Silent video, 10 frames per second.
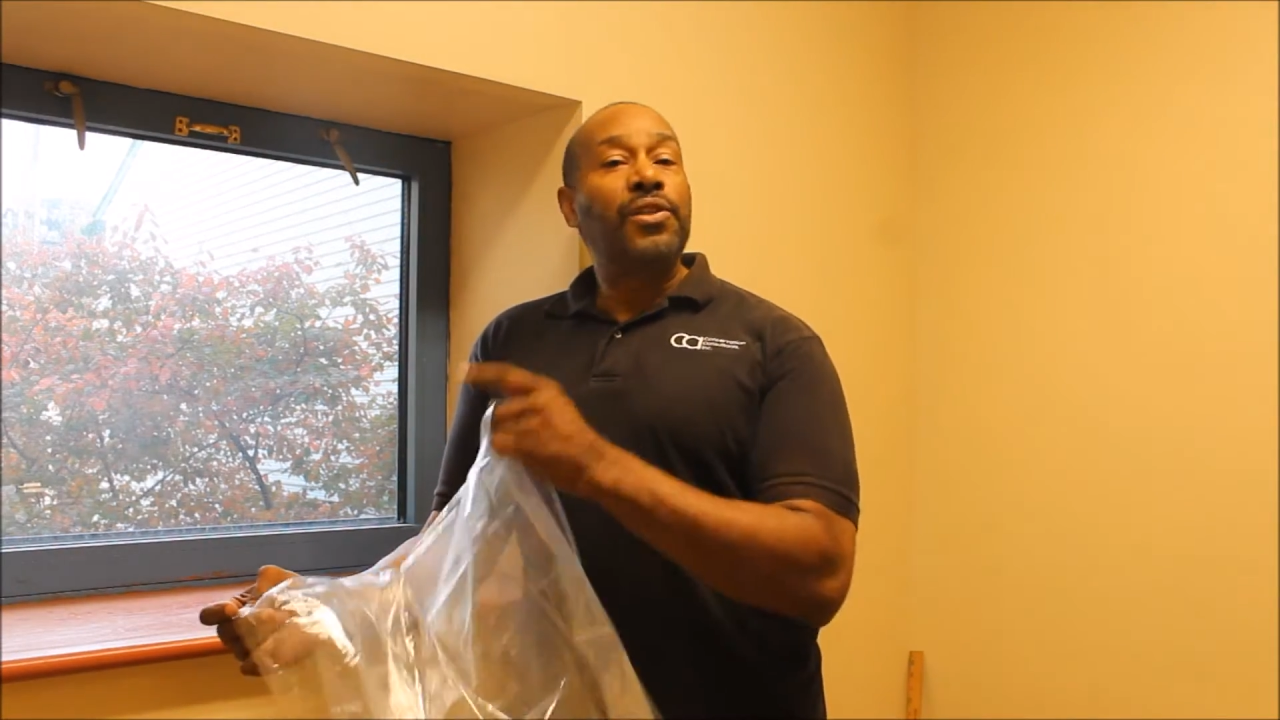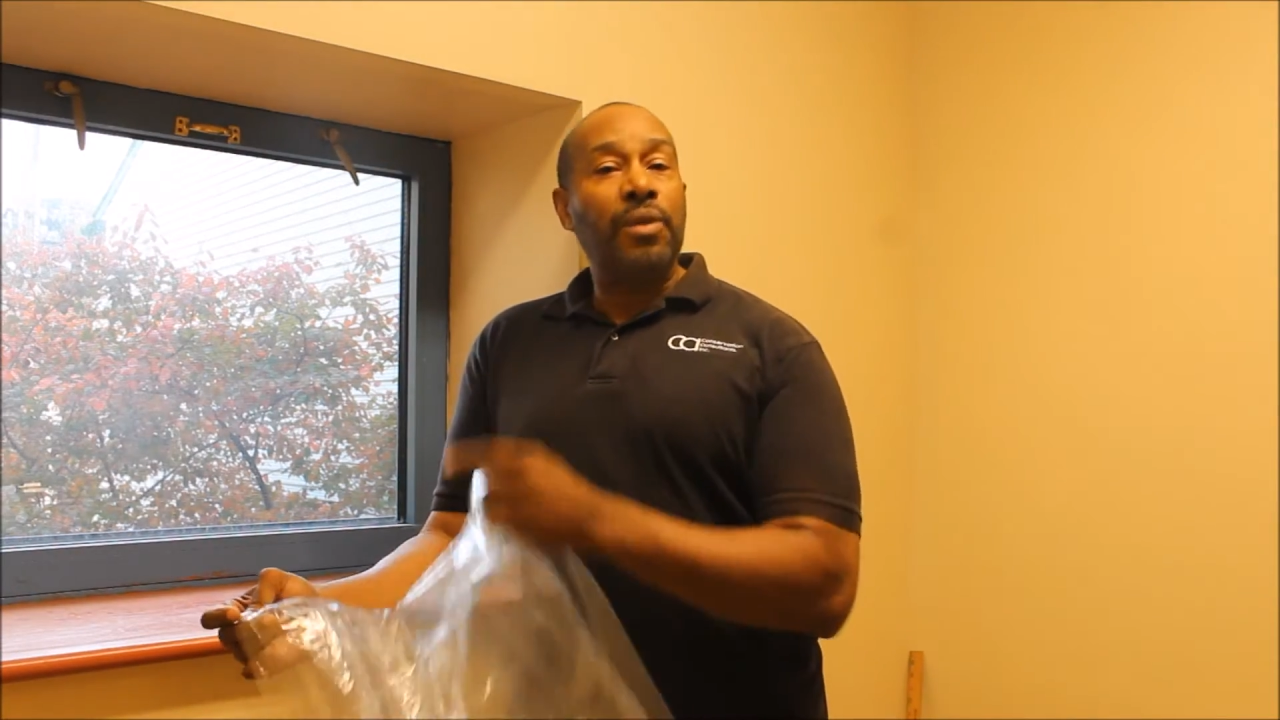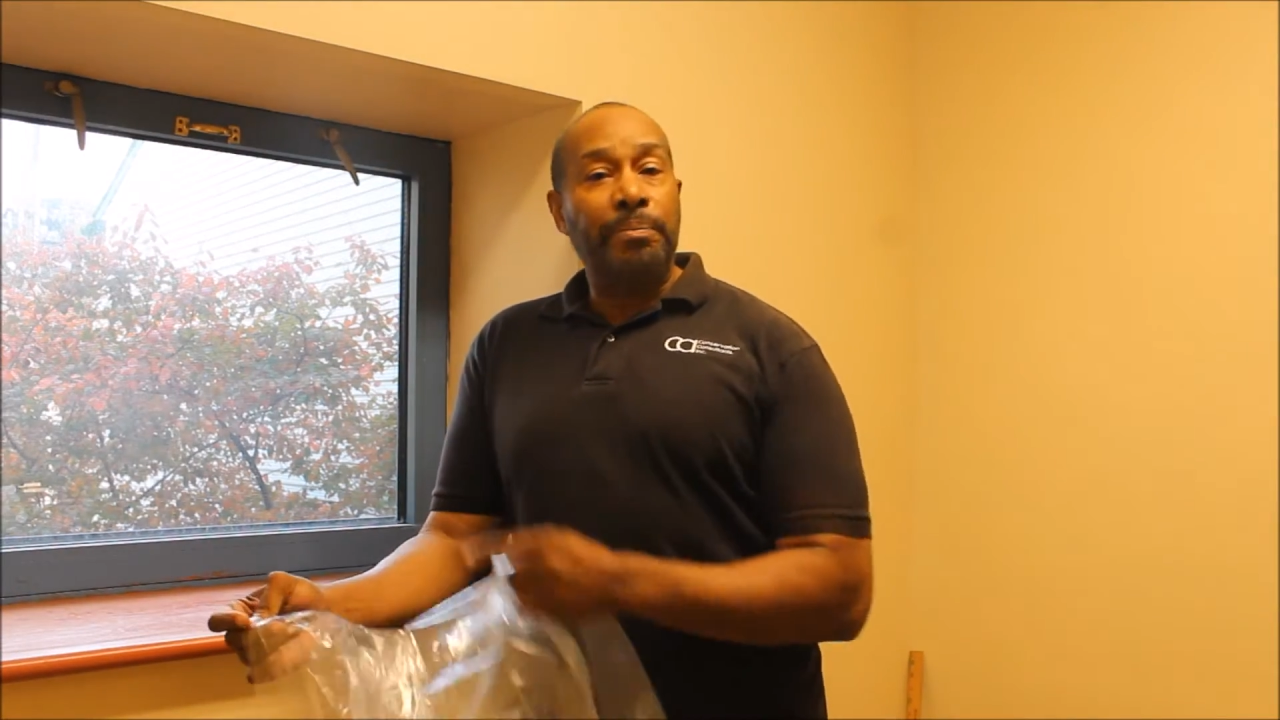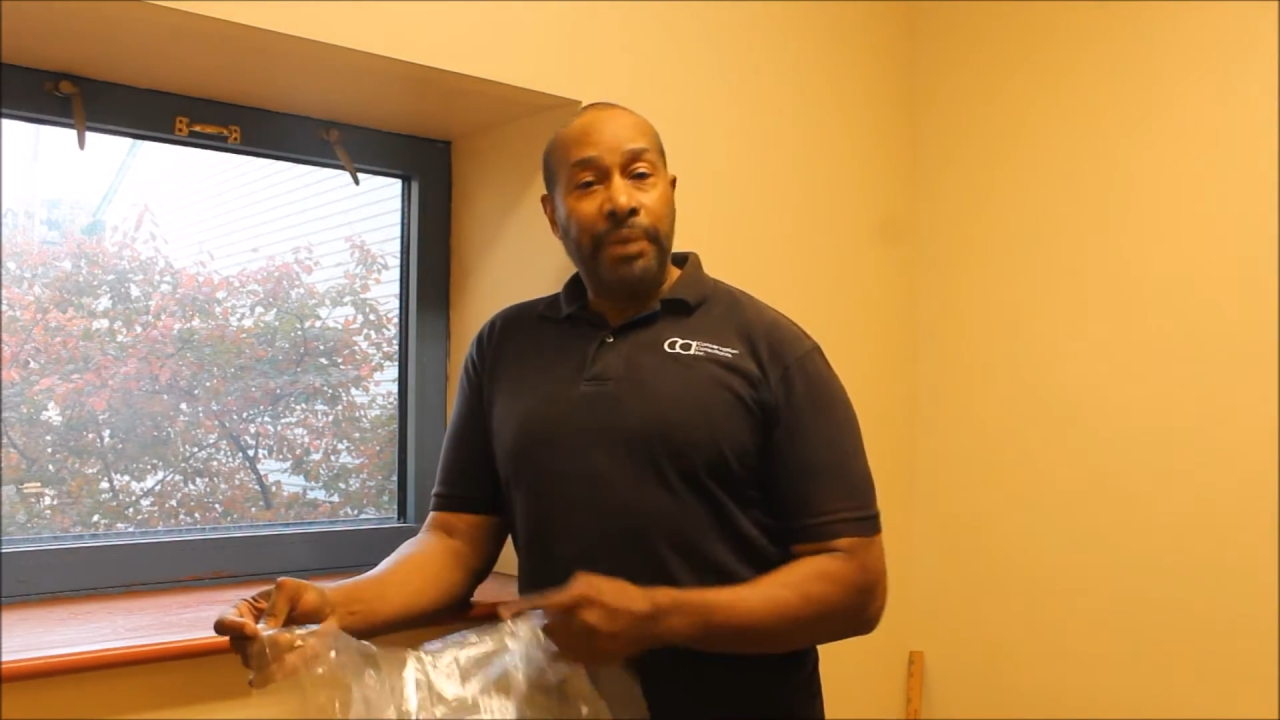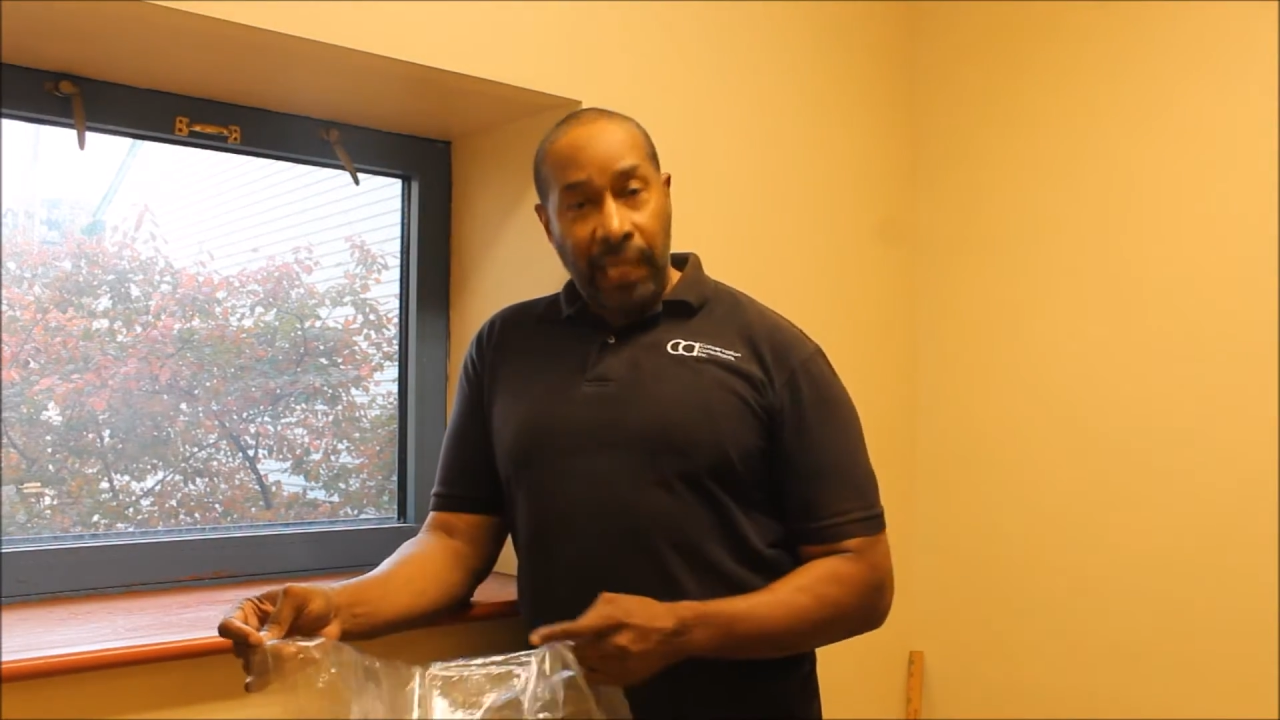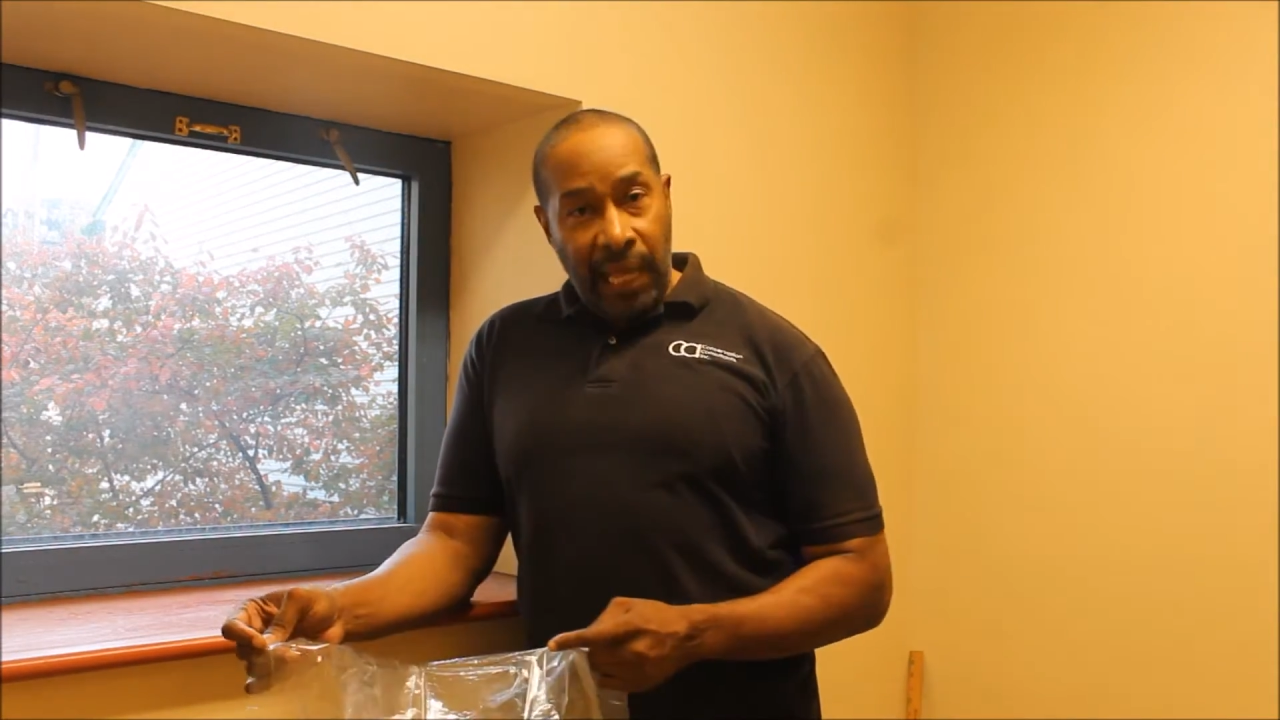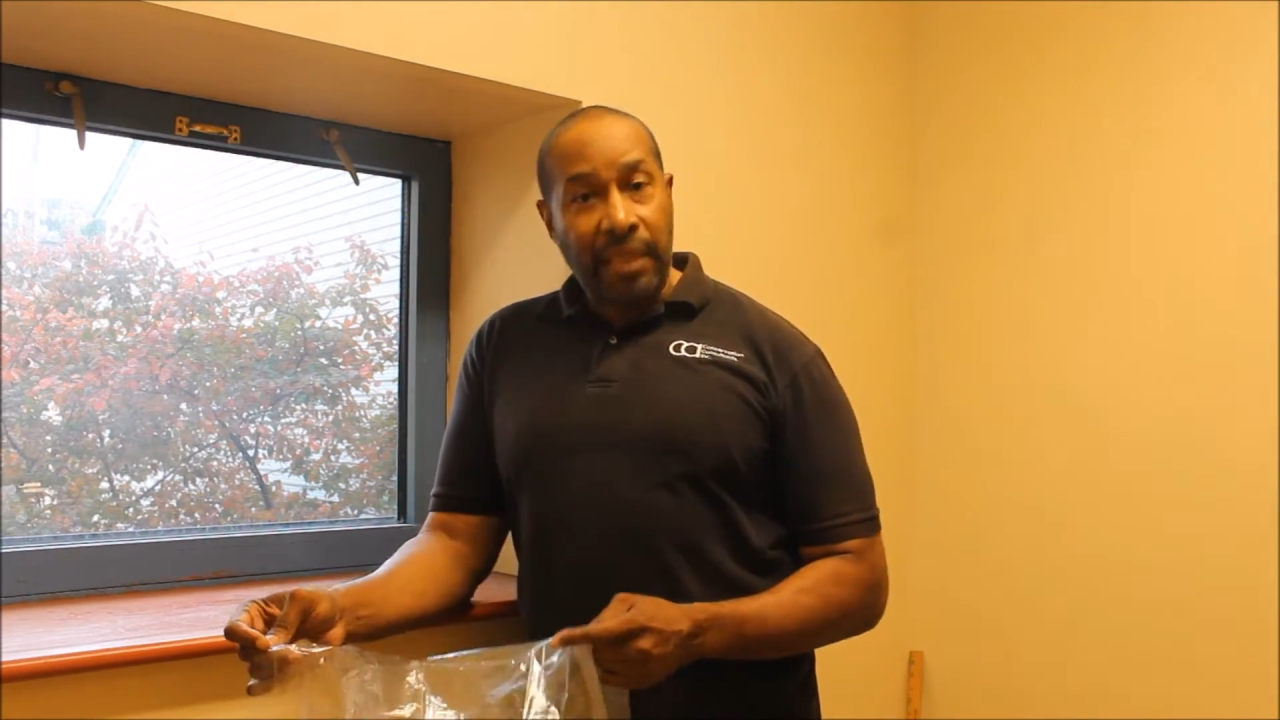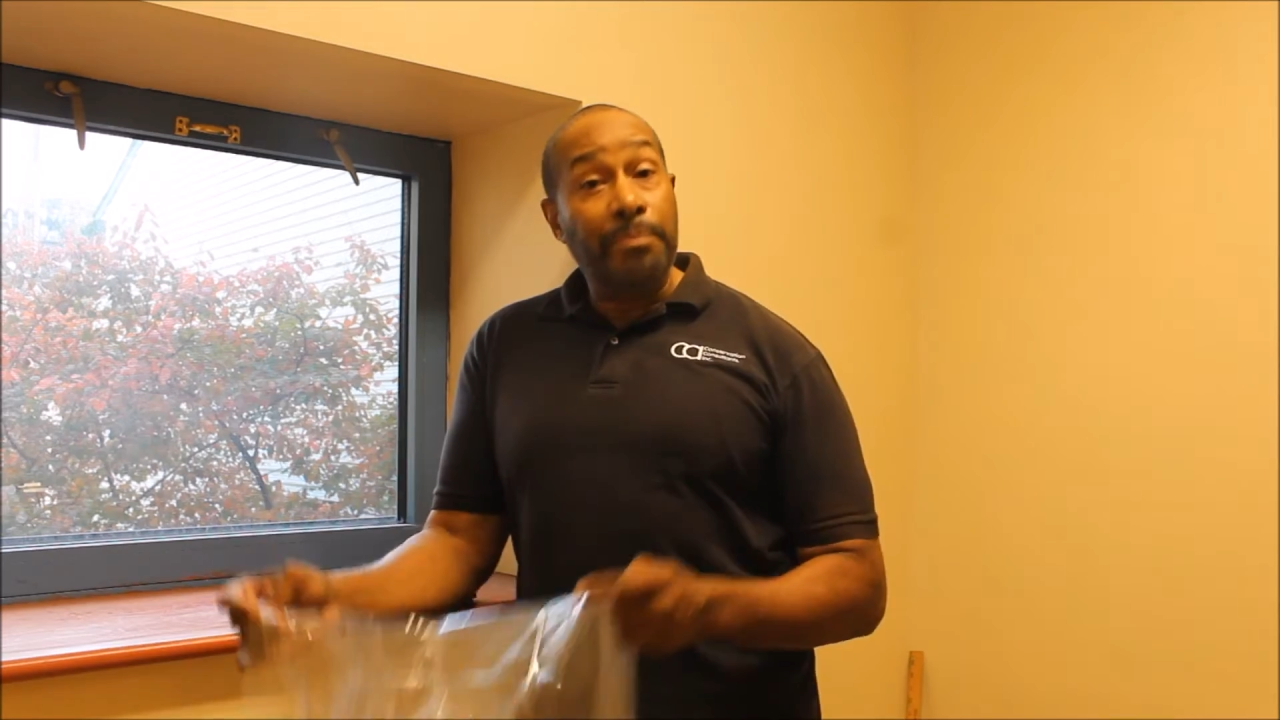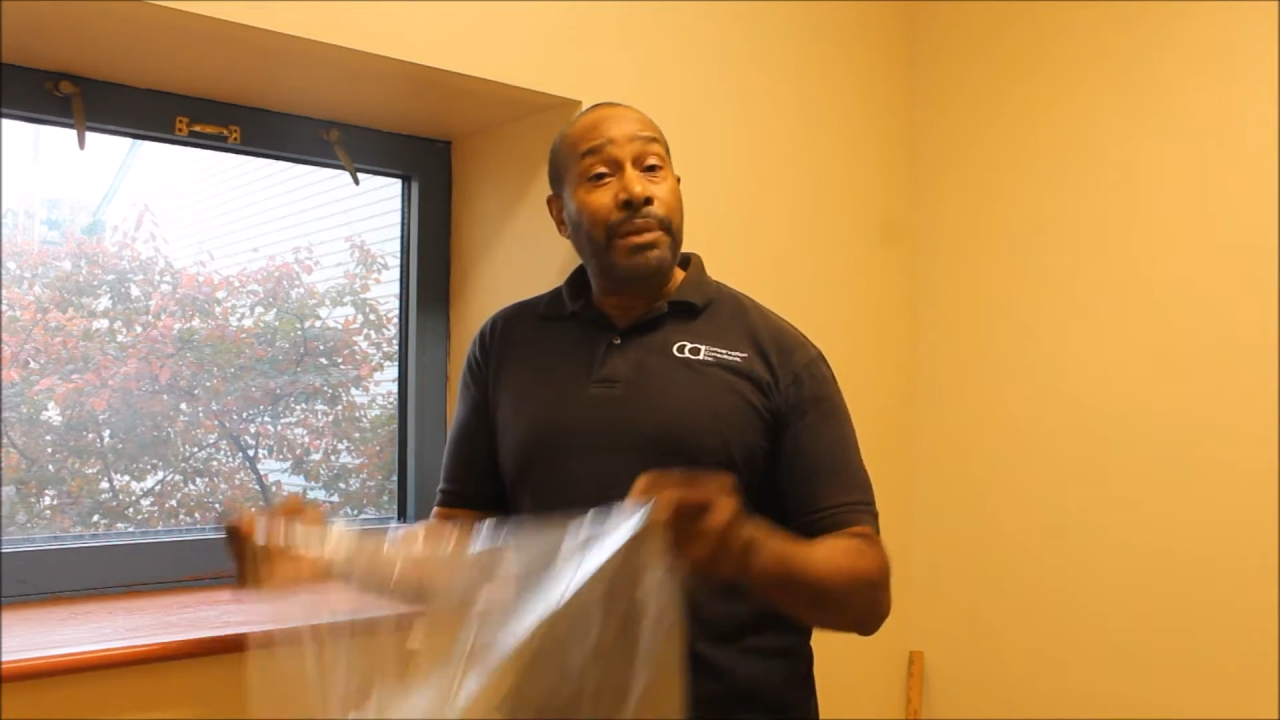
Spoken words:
to apply the